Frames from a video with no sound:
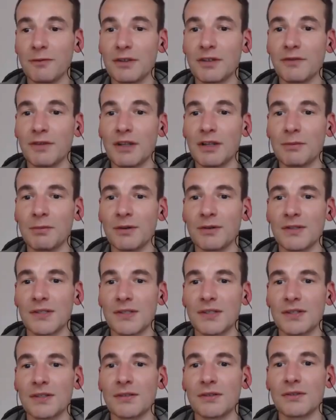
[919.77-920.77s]
for developers
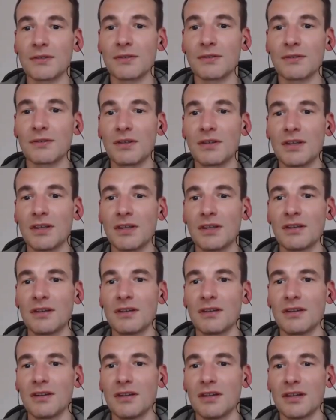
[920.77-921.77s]
to
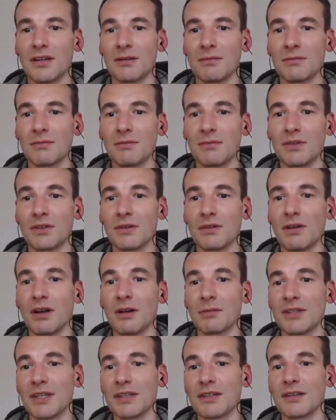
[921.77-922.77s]
um, you know,
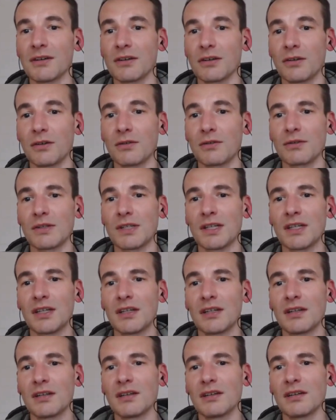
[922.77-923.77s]
update their code
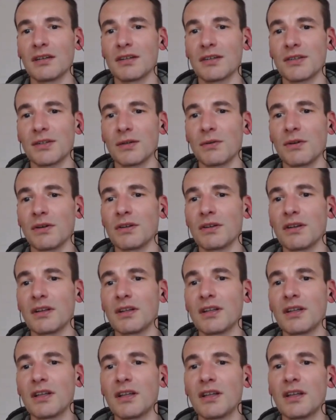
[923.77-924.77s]
and so on.
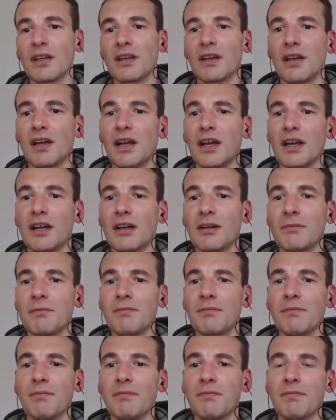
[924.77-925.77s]

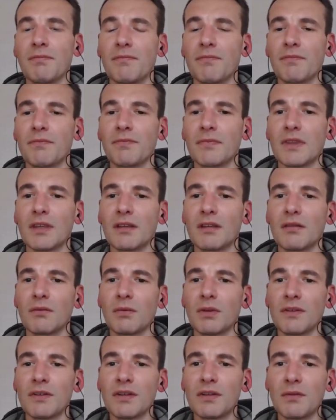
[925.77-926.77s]
Um,
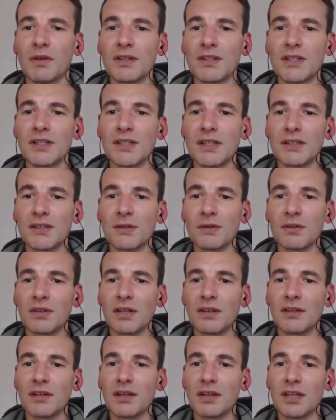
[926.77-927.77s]
one of the questions I saw
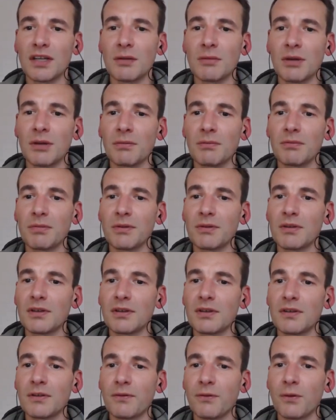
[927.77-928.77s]
that come up
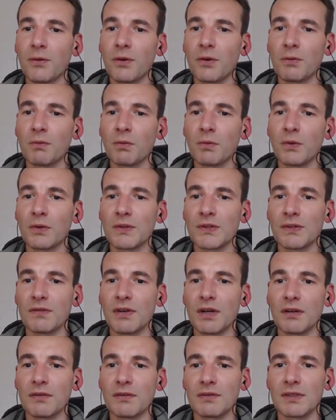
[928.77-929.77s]
in the forum was
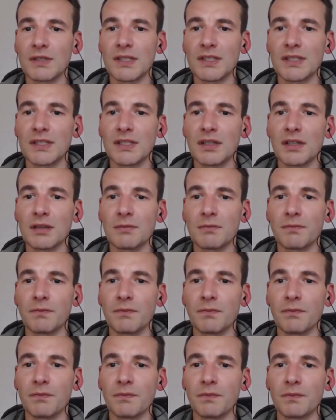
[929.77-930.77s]
around
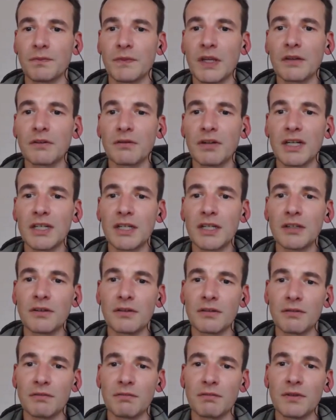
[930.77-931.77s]
um, downgrading
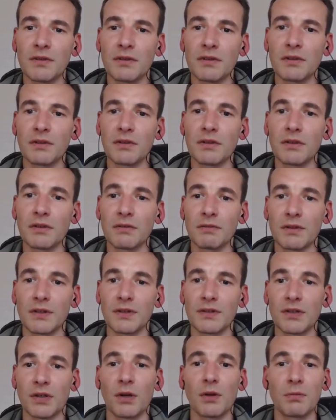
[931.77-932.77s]
your, you know,
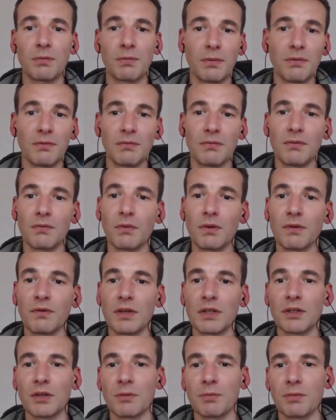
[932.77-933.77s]
the scope
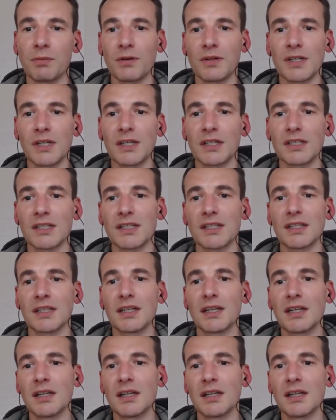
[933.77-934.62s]
within your projects,